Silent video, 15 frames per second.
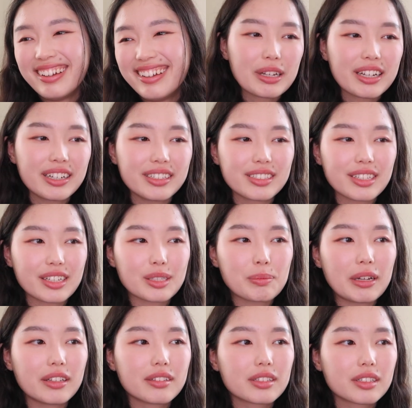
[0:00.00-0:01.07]
because I
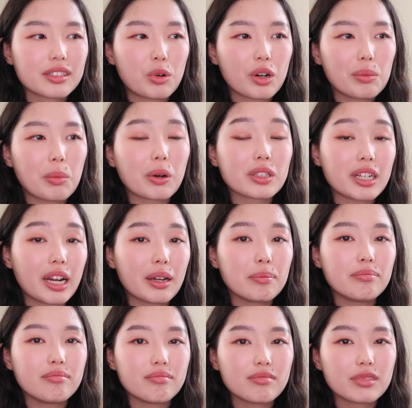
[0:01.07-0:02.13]
spent more and more
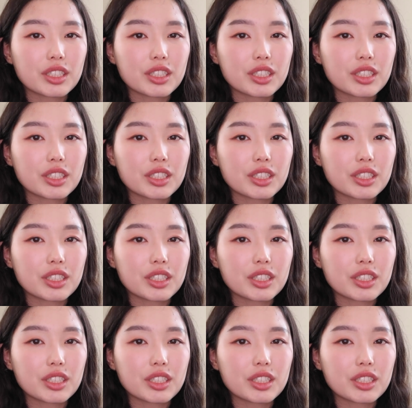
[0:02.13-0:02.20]
time